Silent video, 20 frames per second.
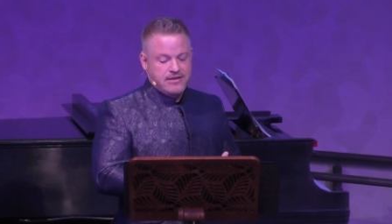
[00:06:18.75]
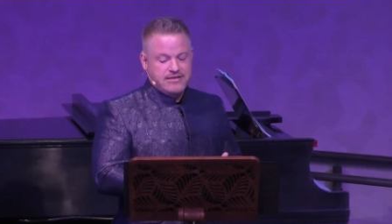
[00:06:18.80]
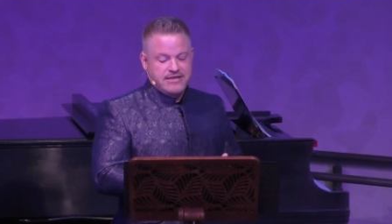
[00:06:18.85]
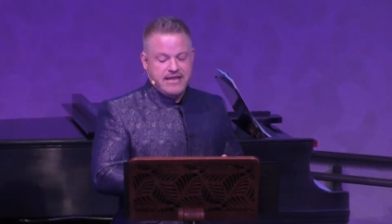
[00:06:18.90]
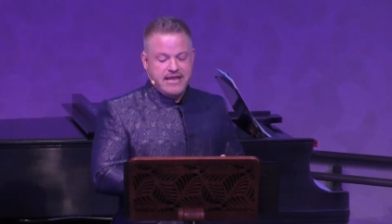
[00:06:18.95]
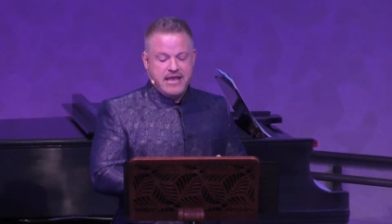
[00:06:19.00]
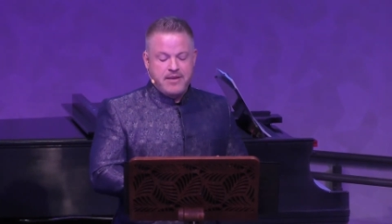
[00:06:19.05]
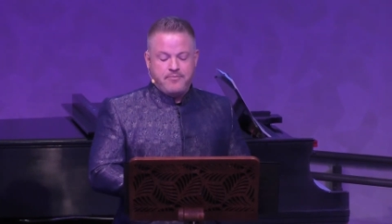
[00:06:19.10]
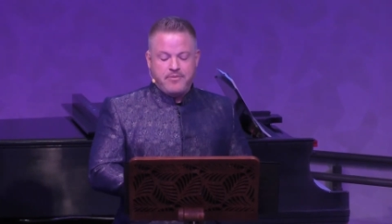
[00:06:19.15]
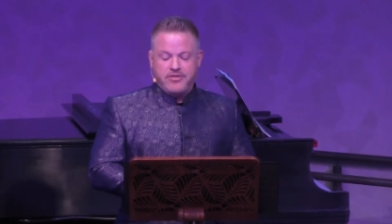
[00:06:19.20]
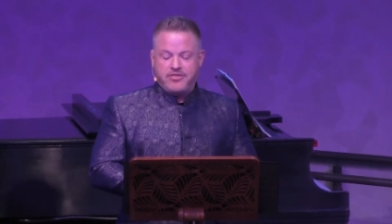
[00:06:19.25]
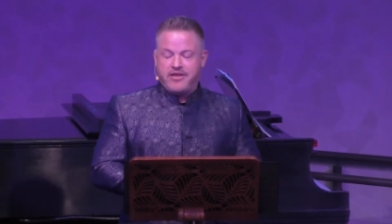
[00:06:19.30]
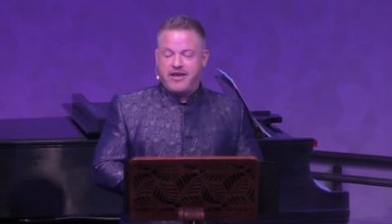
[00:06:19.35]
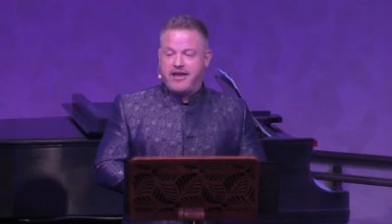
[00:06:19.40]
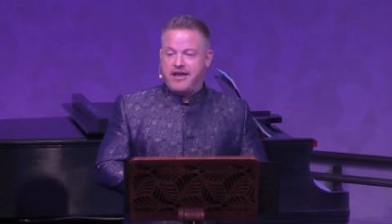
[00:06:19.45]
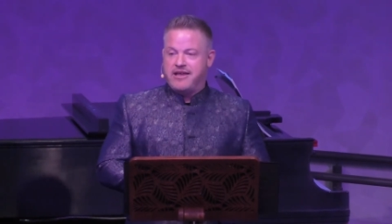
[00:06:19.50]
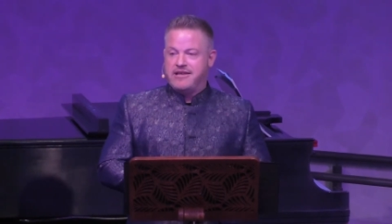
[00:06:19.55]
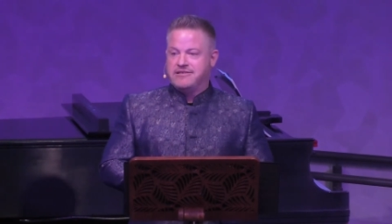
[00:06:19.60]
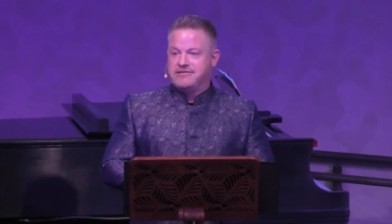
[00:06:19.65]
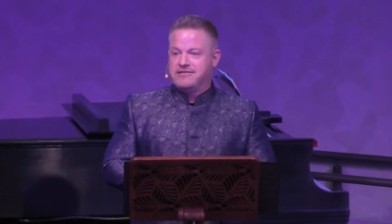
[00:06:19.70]
to
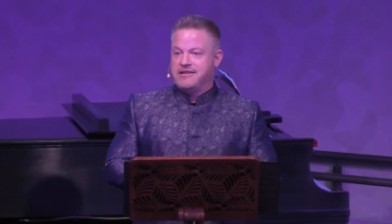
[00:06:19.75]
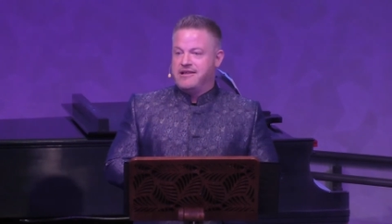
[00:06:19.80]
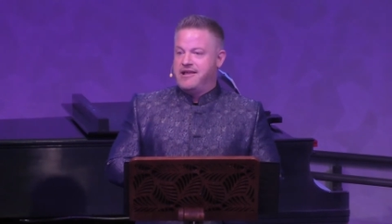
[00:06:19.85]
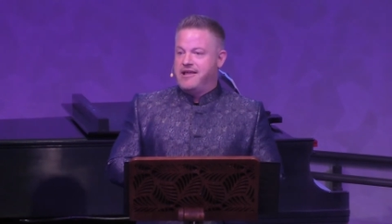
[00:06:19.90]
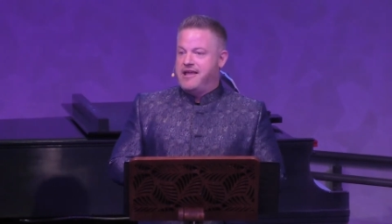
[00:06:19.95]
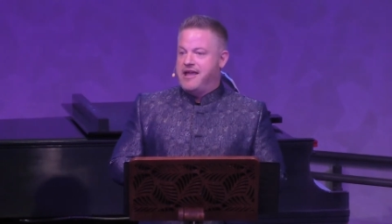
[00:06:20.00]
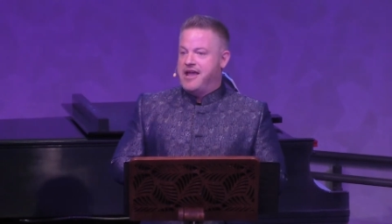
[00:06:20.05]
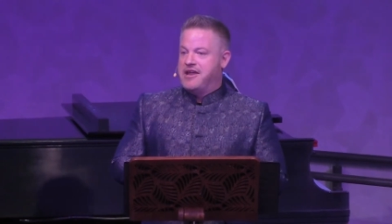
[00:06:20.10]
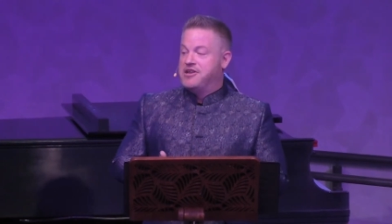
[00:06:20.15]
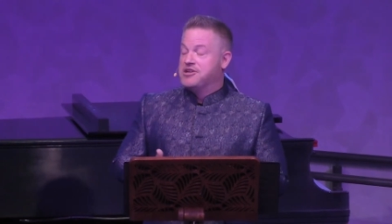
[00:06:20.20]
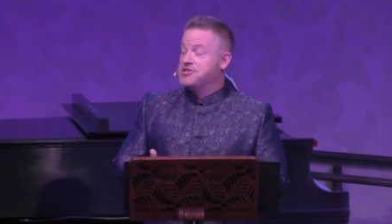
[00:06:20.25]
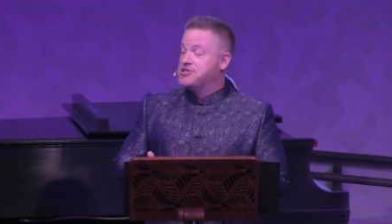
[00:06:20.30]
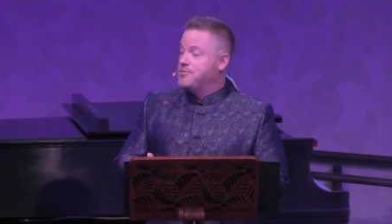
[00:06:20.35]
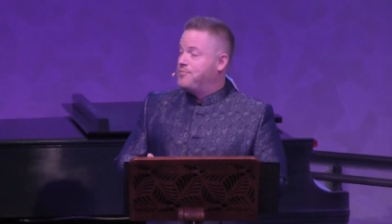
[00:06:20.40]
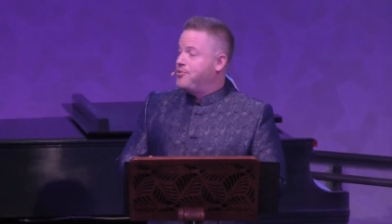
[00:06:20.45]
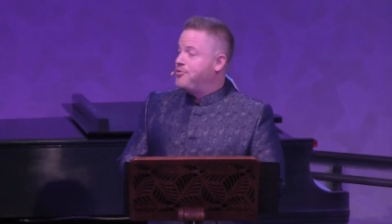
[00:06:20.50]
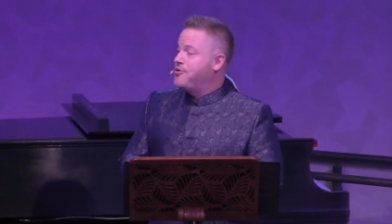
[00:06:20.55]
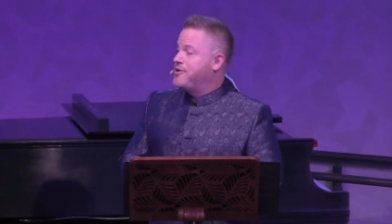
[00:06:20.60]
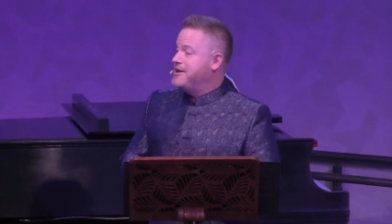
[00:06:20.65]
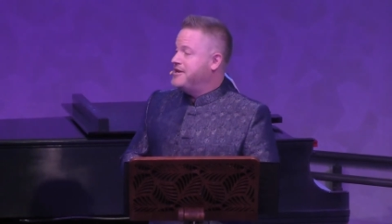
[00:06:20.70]
empathize, and to
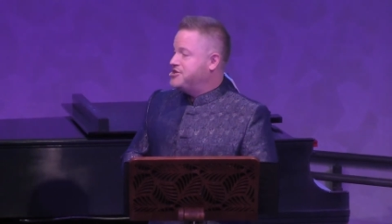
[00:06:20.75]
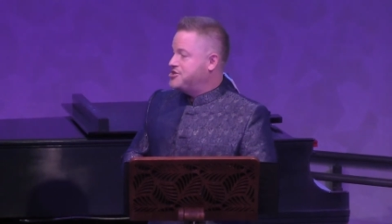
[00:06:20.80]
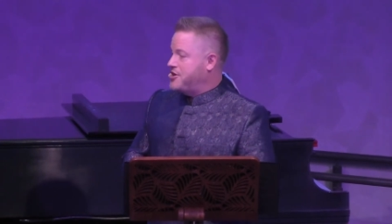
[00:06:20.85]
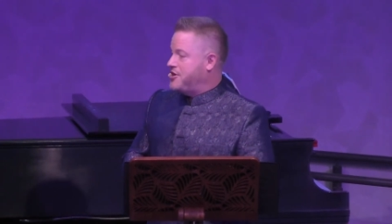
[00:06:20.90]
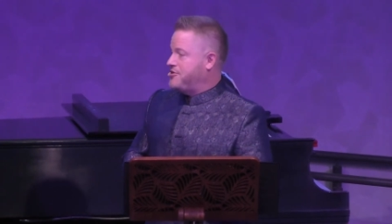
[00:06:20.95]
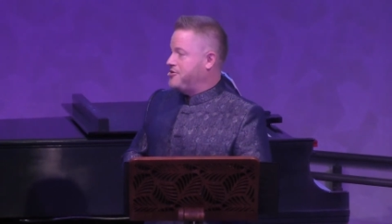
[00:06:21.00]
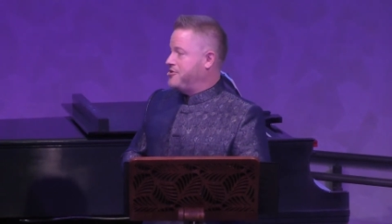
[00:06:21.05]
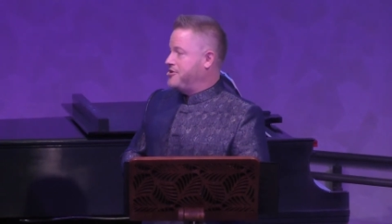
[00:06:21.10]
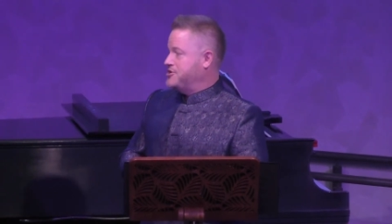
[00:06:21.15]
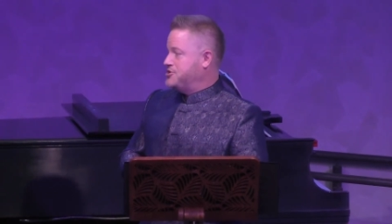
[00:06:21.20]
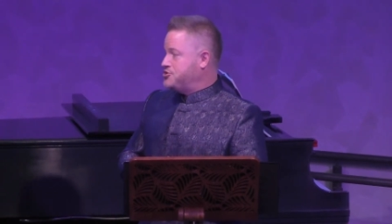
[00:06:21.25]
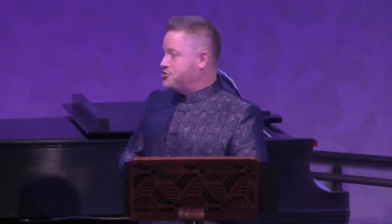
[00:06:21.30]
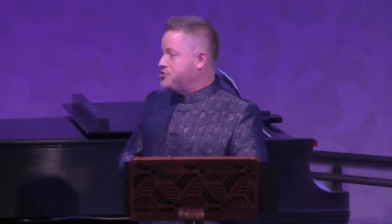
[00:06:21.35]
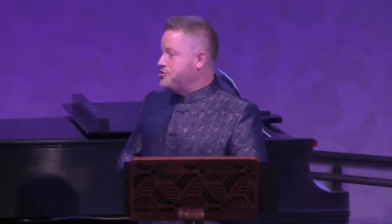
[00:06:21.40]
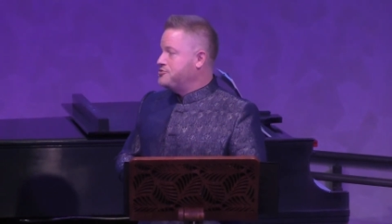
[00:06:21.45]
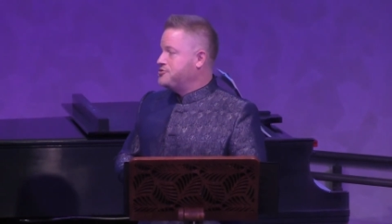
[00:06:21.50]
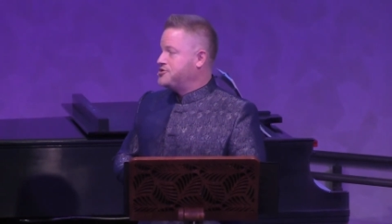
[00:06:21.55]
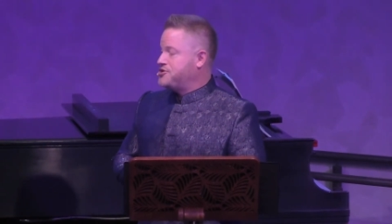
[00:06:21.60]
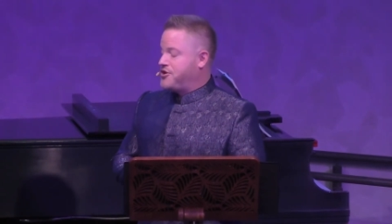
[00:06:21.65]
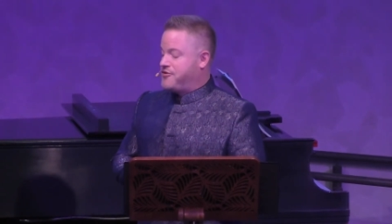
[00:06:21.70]
support each other as
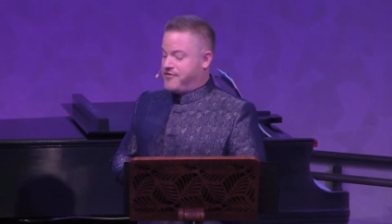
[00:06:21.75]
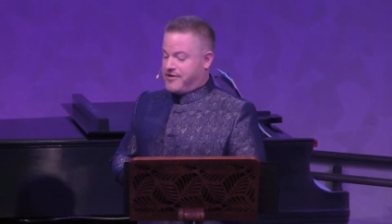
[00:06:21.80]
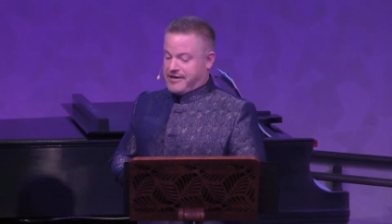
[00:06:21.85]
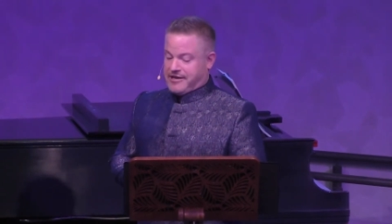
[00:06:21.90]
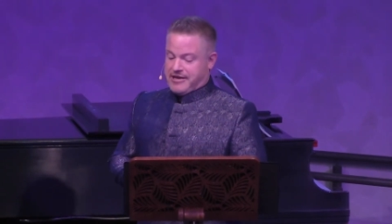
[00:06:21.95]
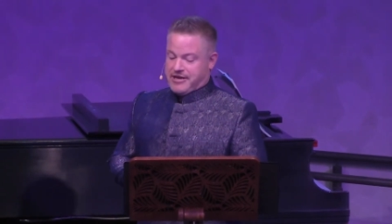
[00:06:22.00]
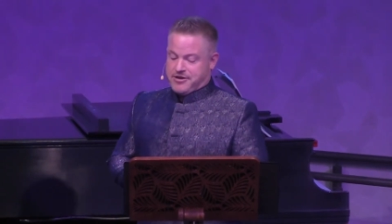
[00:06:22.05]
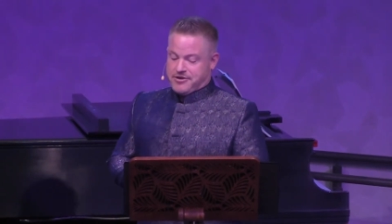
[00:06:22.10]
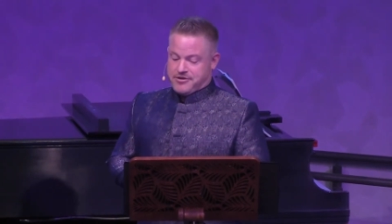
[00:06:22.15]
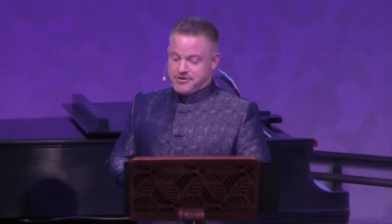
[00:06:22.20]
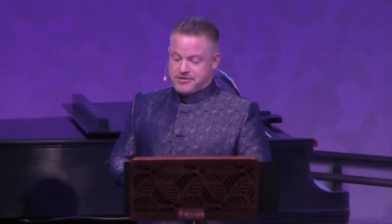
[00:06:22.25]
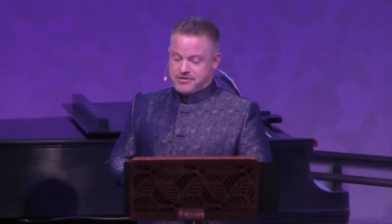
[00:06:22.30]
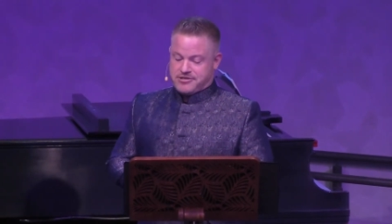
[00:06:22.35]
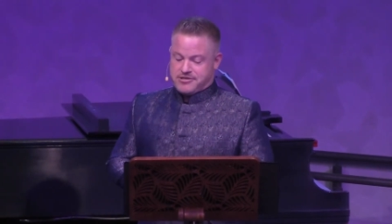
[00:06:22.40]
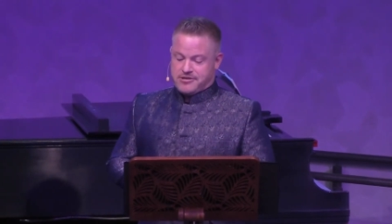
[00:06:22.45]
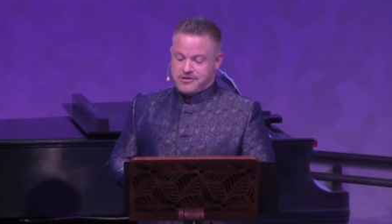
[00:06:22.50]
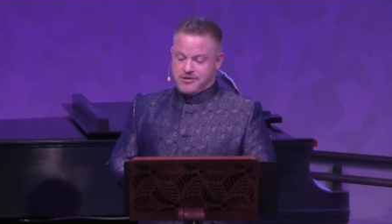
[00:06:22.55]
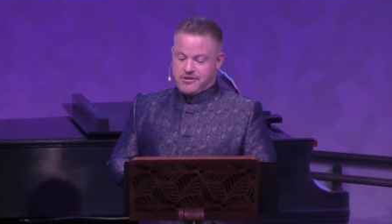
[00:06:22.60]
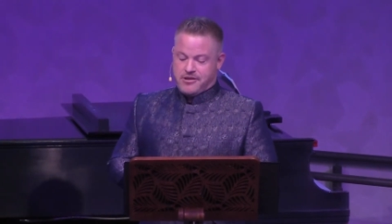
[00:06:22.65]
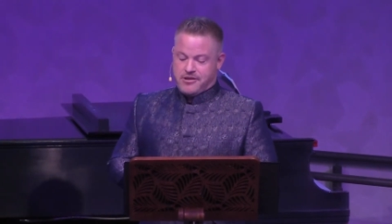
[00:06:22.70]
true servant leaders.